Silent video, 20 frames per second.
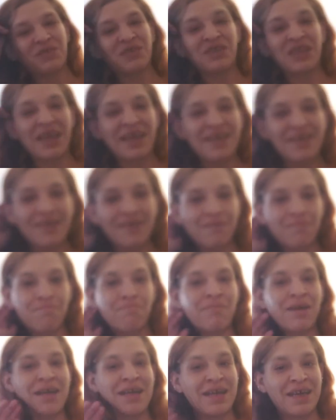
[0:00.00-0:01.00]
like
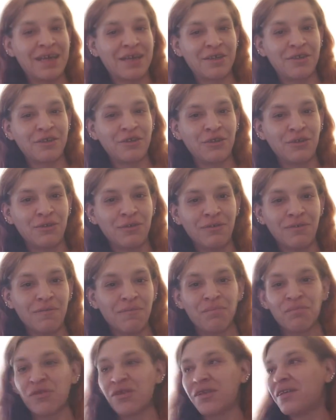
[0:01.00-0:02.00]
my attitude.
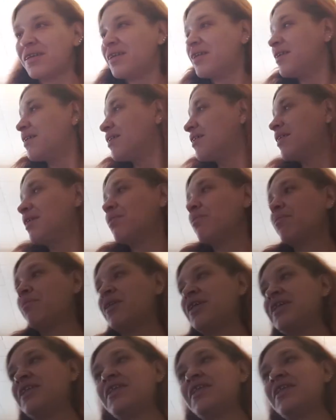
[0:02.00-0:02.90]
But